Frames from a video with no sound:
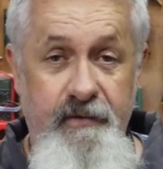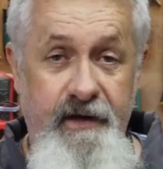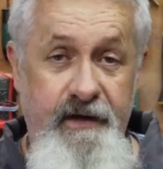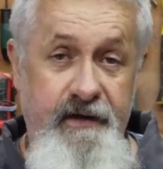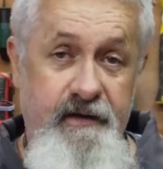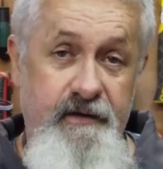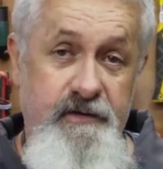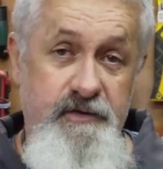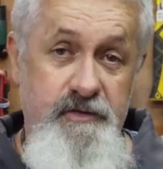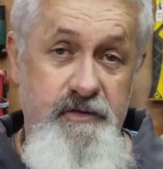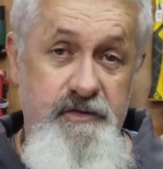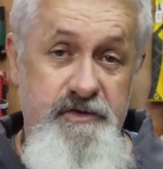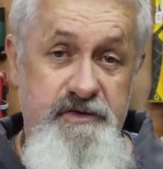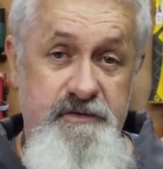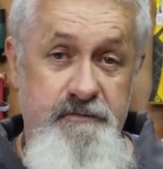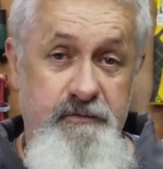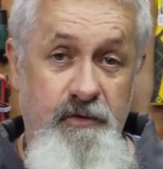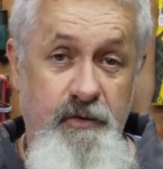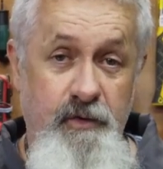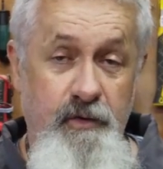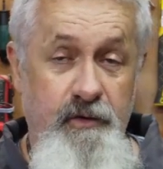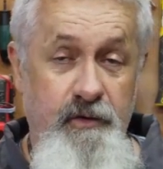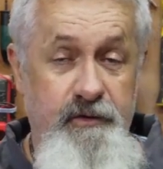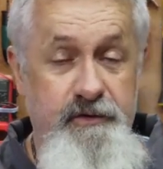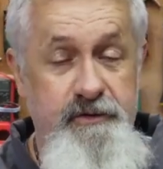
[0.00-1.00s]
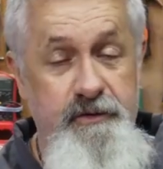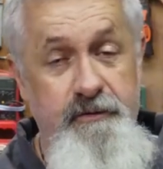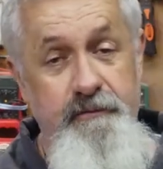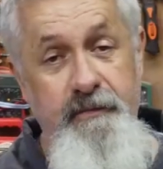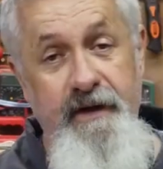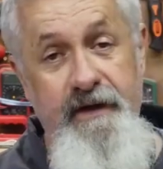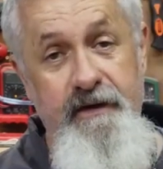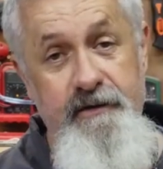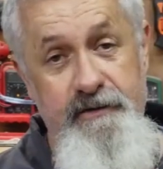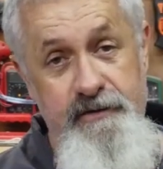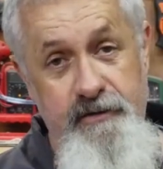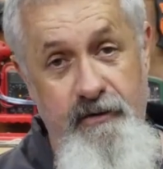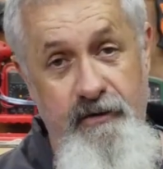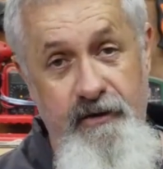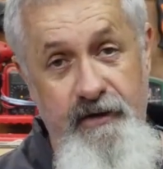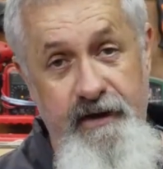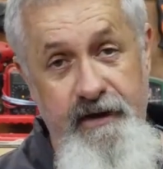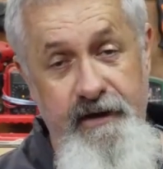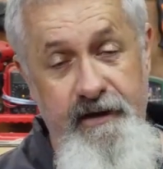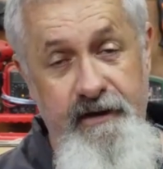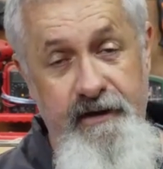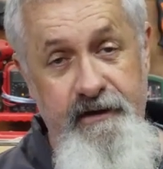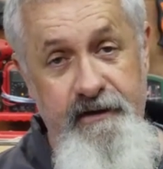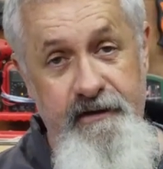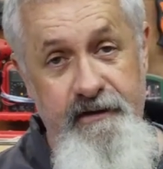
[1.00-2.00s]
make it too small or too big a
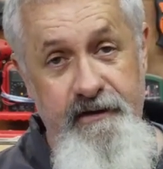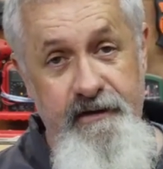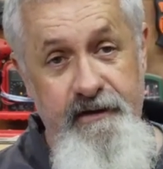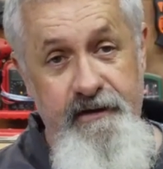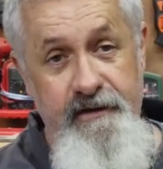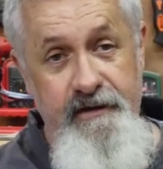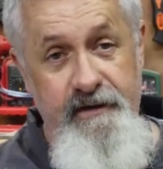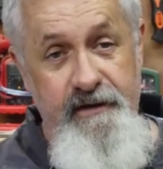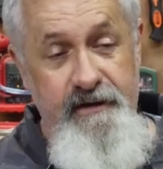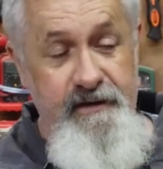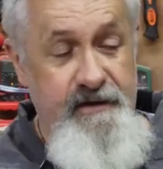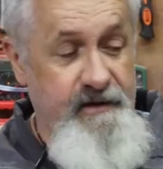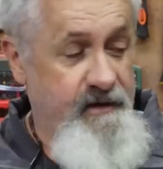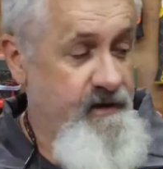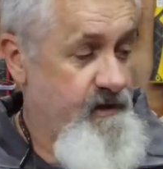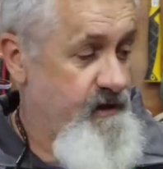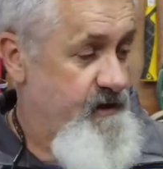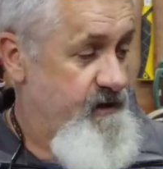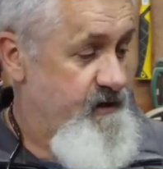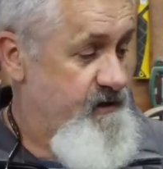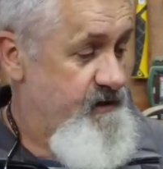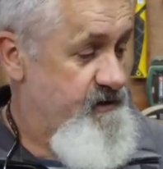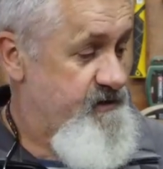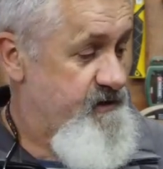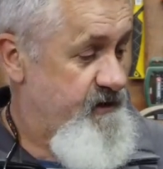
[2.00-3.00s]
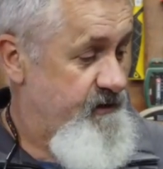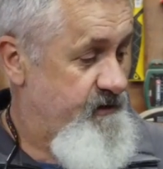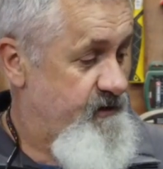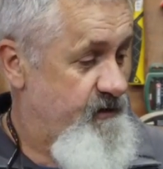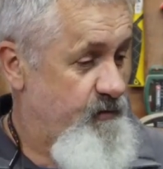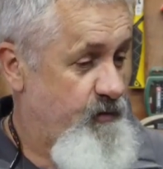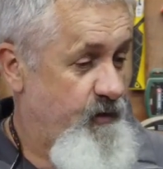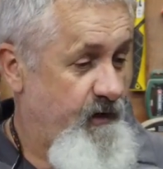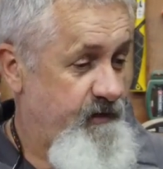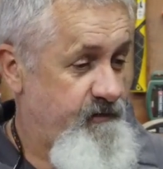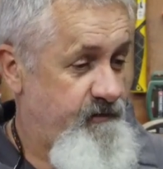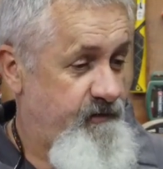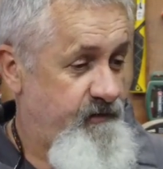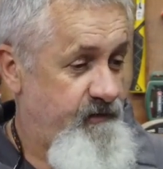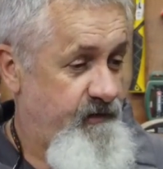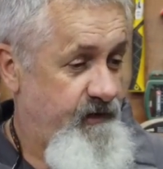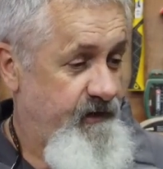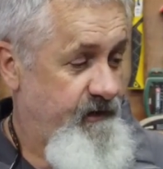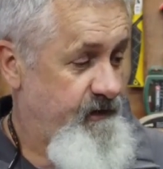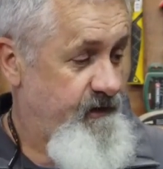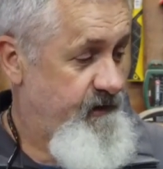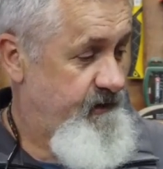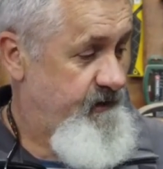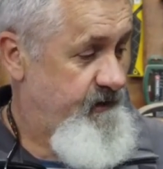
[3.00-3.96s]
trolley. So the width,